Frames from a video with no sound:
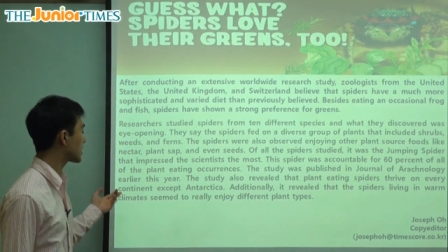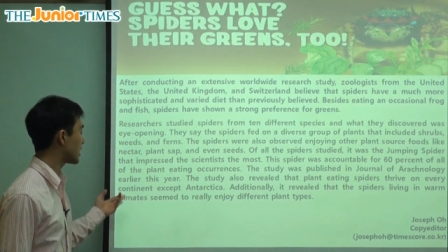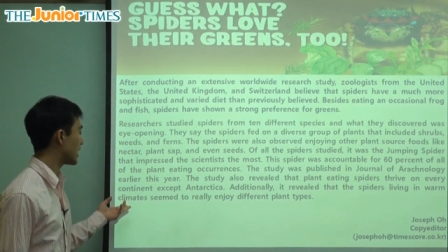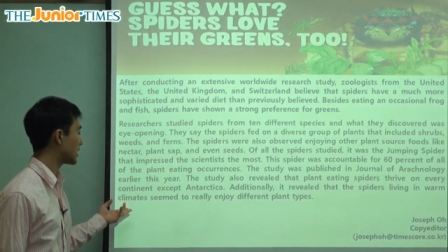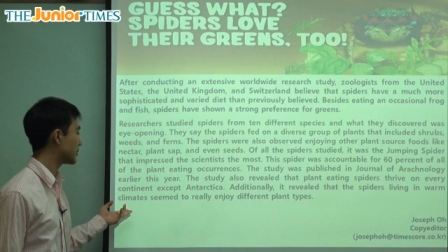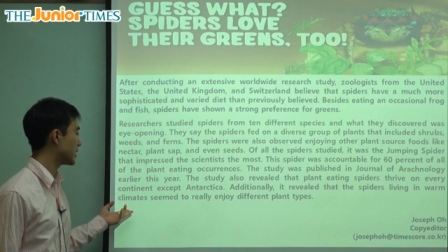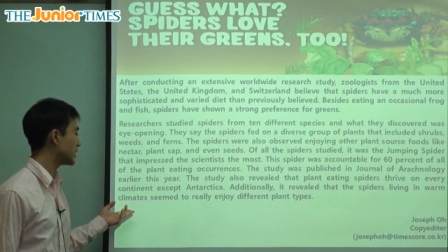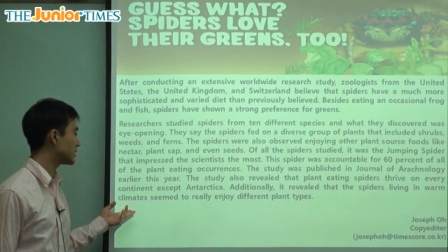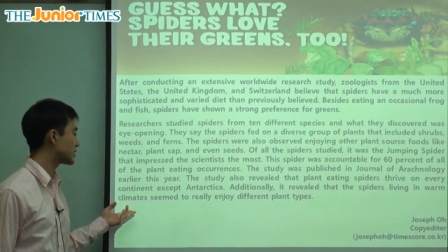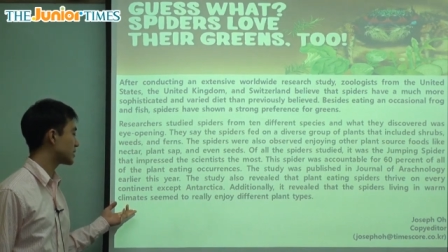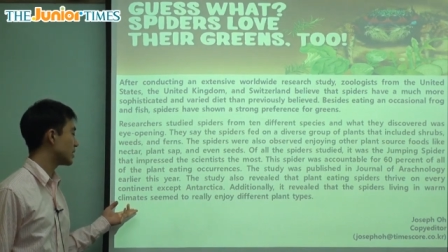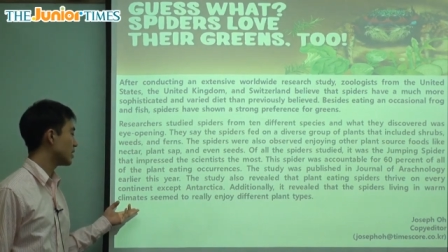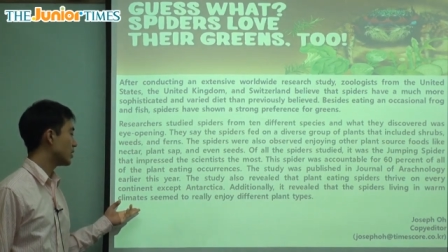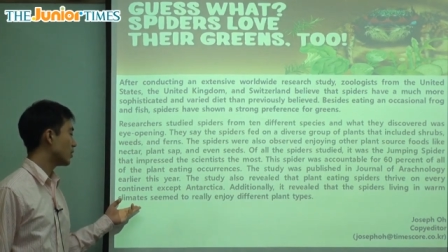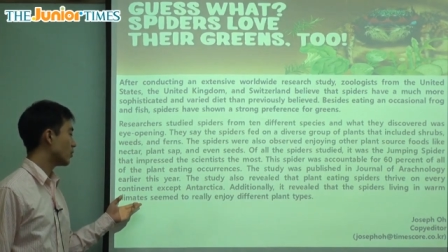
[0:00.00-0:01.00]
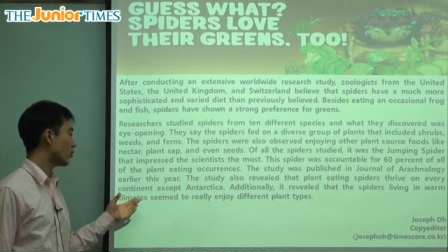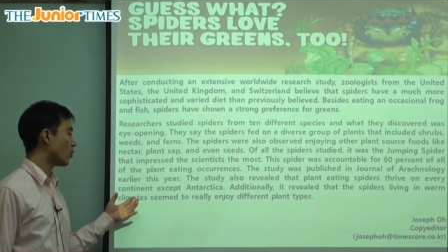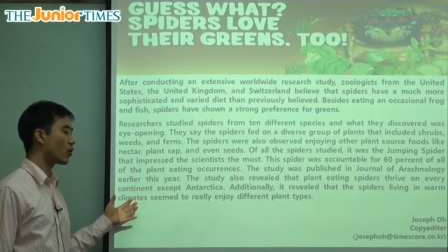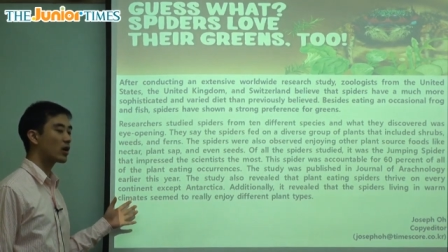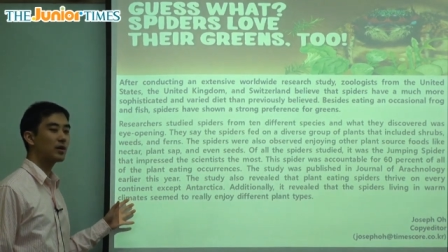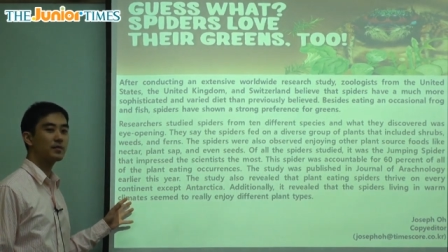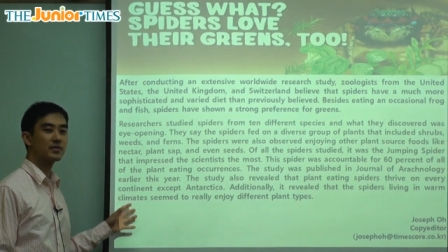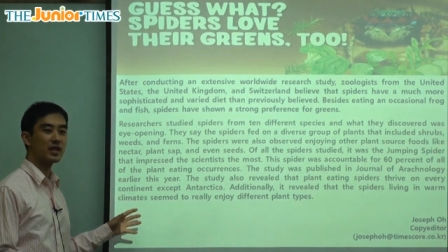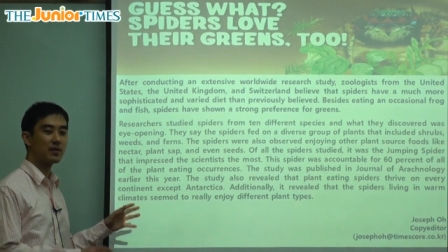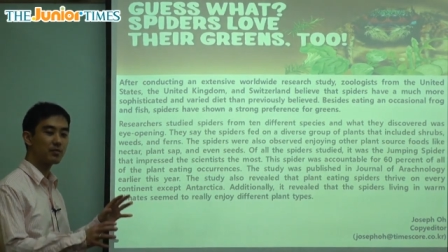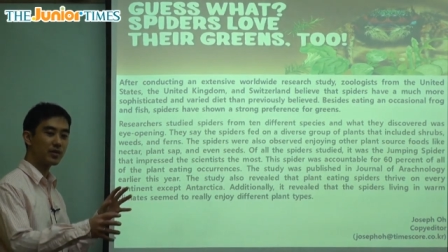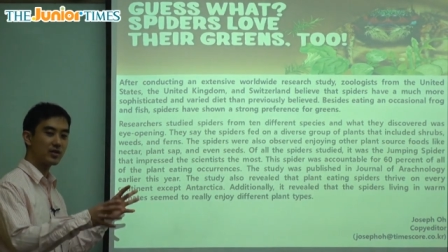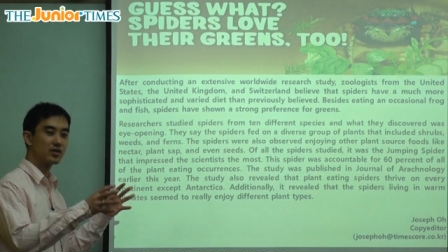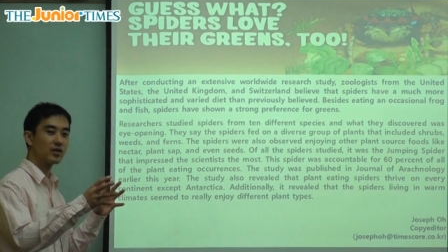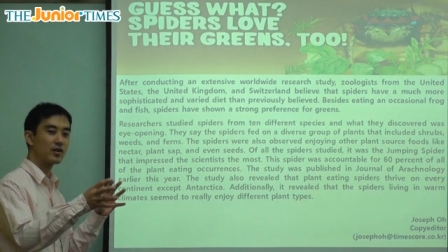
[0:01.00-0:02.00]
climates, warm
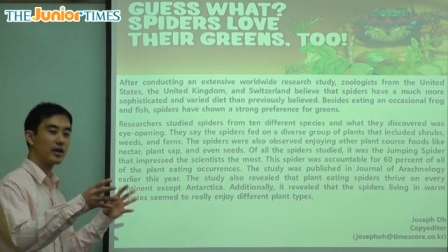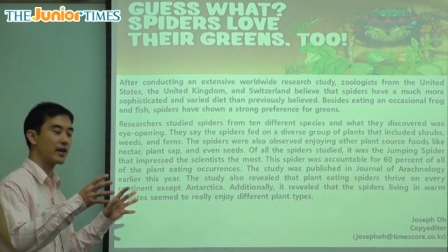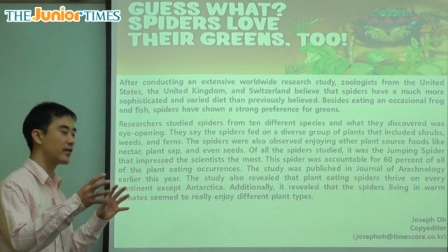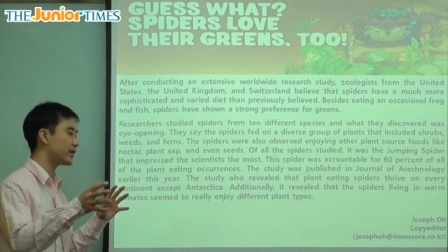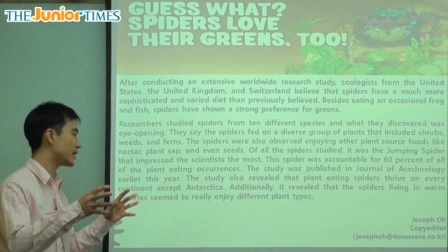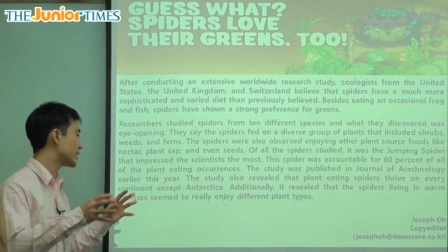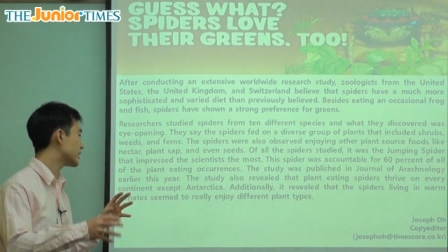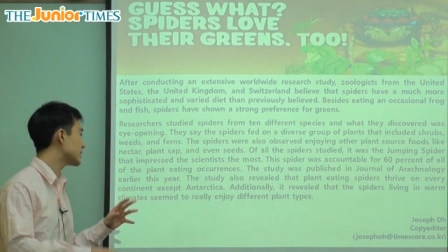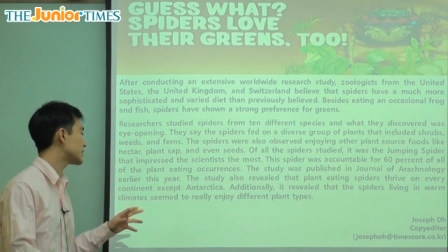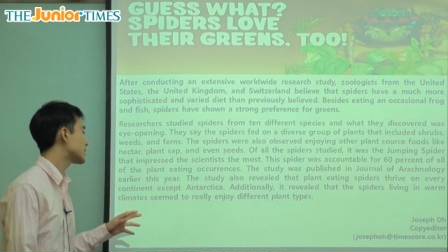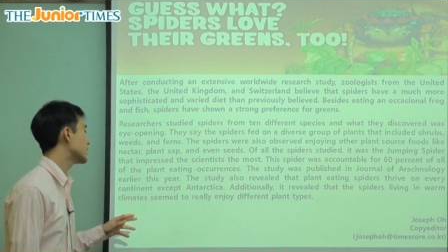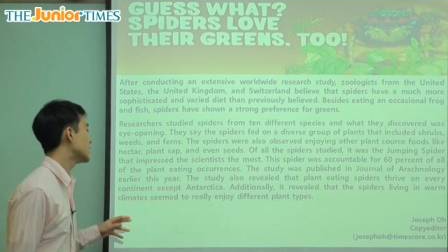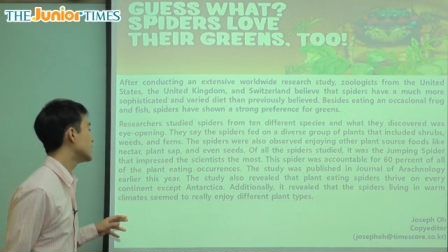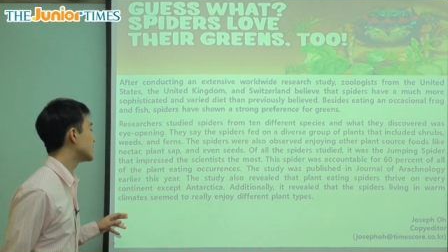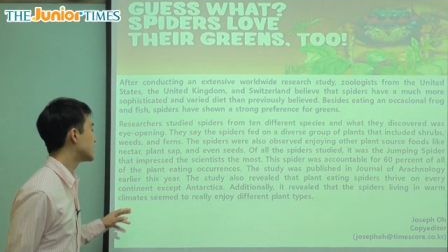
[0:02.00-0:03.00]
temperature areas,